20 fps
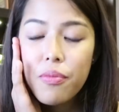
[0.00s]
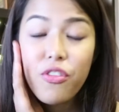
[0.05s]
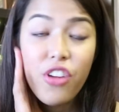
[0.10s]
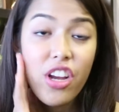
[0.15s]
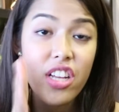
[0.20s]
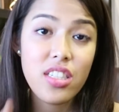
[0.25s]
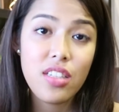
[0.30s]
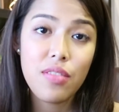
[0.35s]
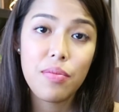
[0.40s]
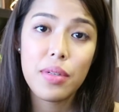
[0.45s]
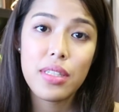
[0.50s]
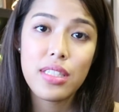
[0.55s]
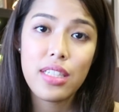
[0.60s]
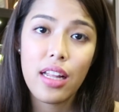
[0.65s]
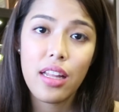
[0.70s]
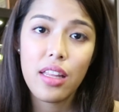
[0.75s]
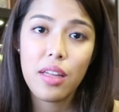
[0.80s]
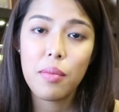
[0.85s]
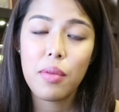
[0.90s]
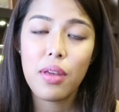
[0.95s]
Friends have been
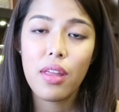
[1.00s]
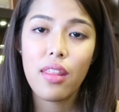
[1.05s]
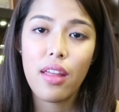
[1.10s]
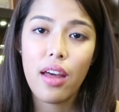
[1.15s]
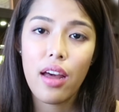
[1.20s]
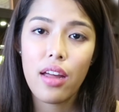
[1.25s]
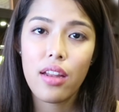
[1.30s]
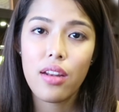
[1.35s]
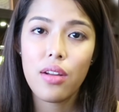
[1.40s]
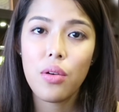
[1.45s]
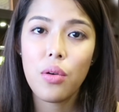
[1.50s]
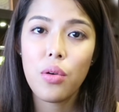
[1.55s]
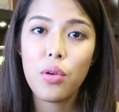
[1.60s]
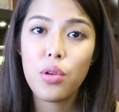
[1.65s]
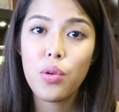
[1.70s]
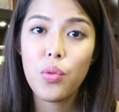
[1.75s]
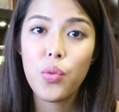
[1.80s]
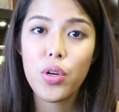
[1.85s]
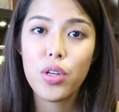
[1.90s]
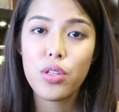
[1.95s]
telling me that, oh,
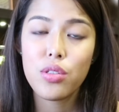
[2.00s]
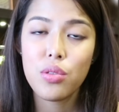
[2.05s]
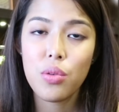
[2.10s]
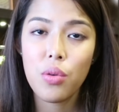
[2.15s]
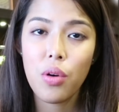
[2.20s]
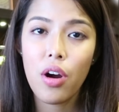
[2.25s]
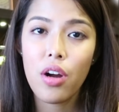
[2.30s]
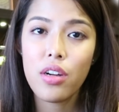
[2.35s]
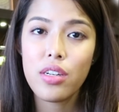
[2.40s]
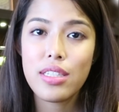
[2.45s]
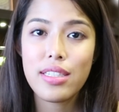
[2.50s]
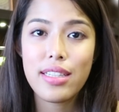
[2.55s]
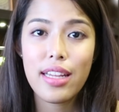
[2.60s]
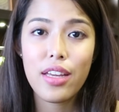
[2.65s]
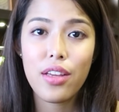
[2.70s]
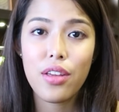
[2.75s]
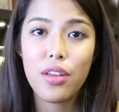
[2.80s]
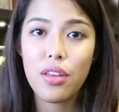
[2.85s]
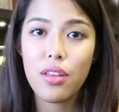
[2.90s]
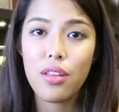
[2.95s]
you work so hard, it's
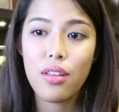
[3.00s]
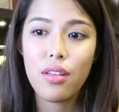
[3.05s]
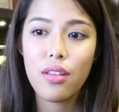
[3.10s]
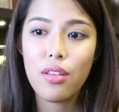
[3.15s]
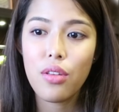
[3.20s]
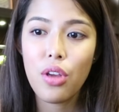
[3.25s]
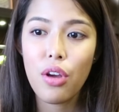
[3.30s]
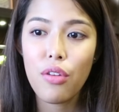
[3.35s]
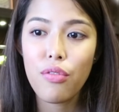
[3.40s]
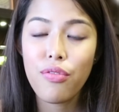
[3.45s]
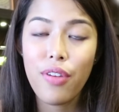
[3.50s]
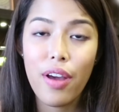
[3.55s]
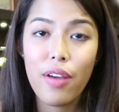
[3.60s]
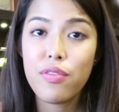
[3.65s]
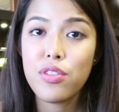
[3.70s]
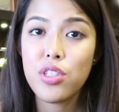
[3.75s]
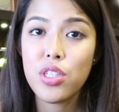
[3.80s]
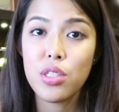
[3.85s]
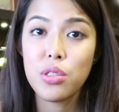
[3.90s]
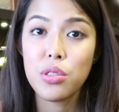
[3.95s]
like you have
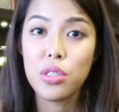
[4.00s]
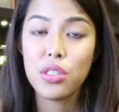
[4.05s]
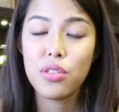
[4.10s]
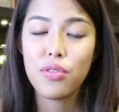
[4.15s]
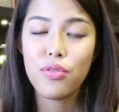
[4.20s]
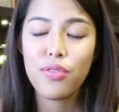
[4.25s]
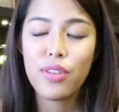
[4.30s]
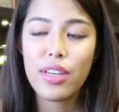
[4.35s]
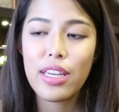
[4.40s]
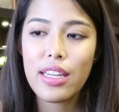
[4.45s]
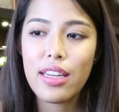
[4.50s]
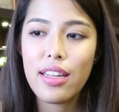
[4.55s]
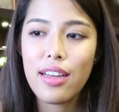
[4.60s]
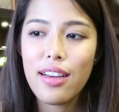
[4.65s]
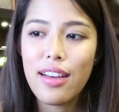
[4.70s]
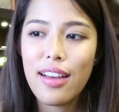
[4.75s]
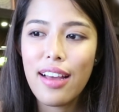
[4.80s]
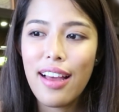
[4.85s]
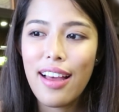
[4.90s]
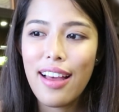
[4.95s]
5 children to feed.
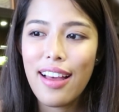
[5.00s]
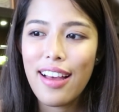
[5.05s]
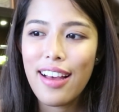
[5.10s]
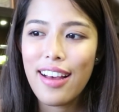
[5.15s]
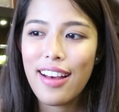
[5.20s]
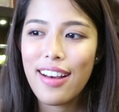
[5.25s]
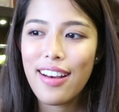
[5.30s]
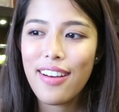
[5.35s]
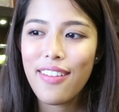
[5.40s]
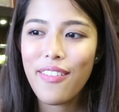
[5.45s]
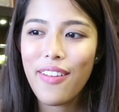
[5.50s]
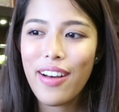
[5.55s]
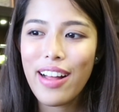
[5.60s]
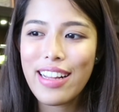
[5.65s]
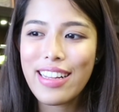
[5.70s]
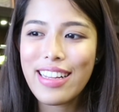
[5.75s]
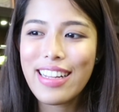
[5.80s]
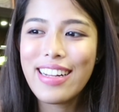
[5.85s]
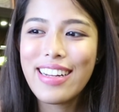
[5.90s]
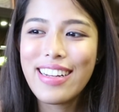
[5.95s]

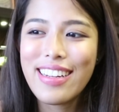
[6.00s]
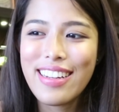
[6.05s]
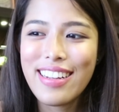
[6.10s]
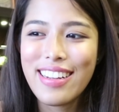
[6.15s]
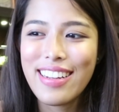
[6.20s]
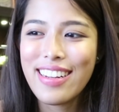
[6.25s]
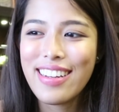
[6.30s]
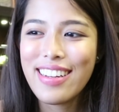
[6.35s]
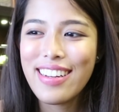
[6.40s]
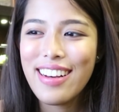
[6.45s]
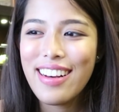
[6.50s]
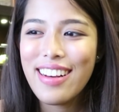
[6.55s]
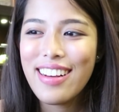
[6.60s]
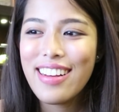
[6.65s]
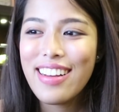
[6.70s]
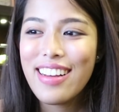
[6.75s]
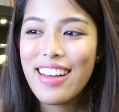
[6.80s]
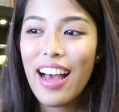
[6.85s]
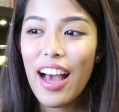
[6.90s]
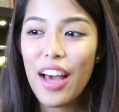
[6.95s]
Well,
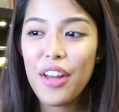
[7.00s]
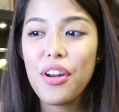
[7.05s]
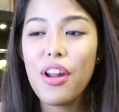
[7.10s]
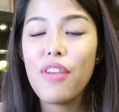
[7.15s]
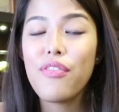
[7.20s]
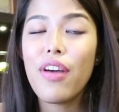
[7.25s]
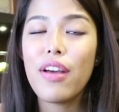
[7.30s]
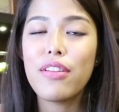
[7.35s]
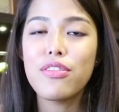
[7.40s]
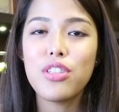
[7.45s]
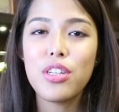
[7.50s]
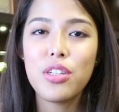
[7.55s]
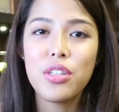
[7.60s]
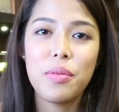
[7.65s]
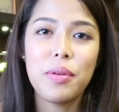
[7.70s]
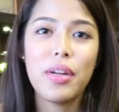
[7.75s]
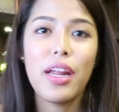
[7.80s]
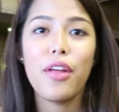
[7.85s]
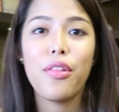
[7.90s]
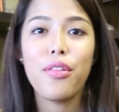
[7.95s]
I don't have 5
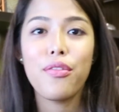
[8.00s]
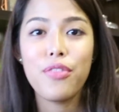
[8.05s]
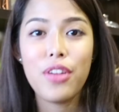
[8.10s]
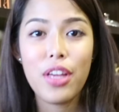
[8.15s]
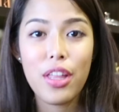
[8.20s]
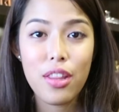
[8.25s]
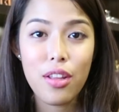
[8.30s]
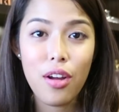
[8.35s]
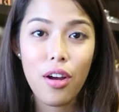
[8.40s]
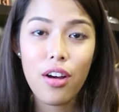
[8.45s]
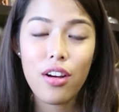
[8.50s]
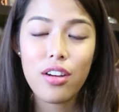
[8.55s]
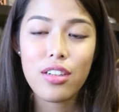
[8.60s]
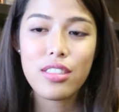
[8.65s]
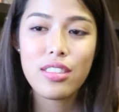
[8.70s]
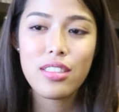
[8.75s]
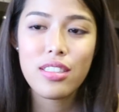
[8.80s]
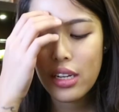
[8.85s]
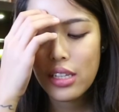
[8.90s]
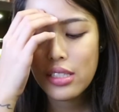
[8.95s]
children, but I have to feed
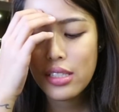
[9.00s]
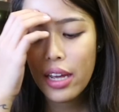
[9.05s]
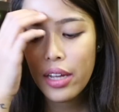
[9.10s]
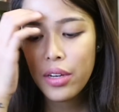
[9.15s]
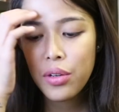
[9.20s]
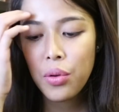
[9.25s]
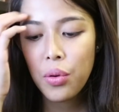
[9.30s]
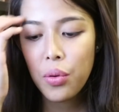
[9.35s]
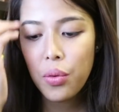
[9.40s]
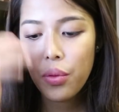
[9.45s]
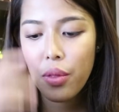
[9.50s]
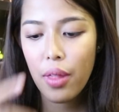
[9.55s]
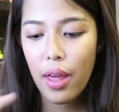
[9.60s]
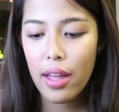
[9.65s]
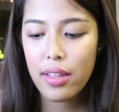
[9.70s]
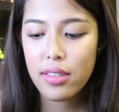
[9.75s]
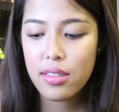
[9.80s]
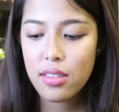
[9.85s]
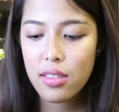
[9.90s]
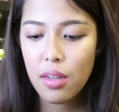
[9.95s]
dogs. I know
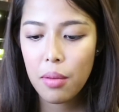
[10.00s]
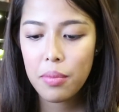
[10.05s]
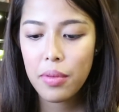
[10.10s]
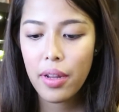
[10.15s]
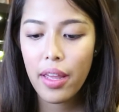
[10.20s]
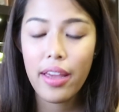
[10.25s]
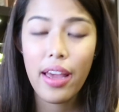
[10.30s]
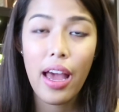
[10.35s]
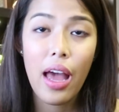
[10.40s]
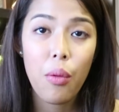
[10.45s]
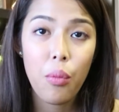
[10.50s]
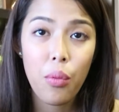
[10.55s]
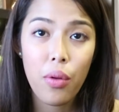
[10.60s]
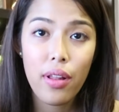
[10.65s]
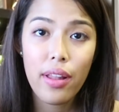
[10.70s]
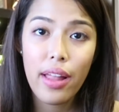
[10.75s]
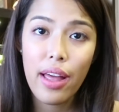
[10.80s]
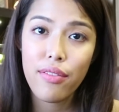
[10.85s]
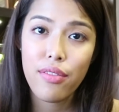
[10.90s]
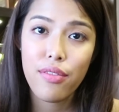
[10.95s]
that someday I
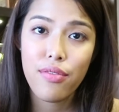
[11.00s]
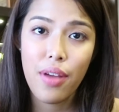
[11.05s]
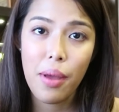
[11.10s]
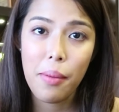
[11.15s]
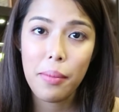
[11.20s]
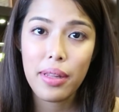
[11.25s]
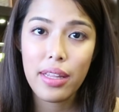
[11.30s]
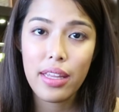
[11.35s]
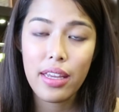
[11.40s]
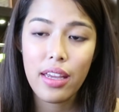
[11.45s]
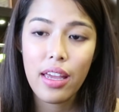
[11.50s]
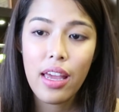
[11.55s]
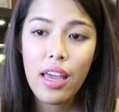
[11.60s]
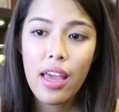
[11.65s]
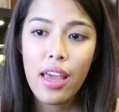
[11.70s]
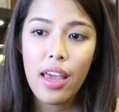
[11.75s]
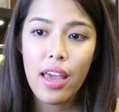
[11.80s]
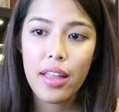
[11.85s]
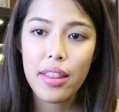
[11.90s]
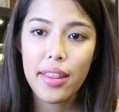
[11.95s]
will have a family,
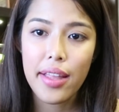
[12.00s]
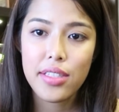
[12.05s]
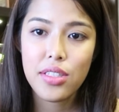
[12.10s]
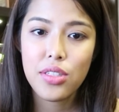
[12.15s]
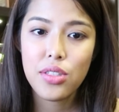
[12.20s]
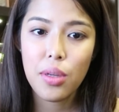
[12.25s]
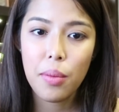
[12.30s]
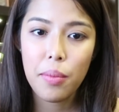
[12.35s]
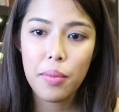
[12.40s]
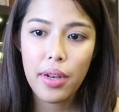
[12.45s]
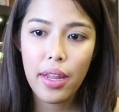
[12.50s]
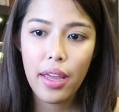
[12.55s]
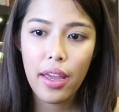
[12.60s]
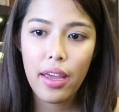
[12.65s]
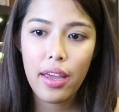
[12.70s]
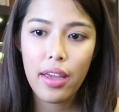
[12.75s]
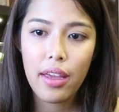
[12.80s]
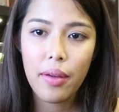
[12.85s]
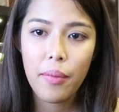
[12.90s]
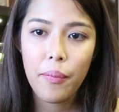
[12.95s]
and that
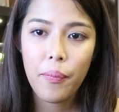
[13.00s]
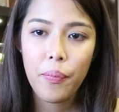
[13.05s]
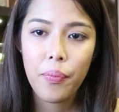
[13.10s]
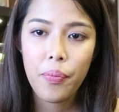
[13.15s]
someday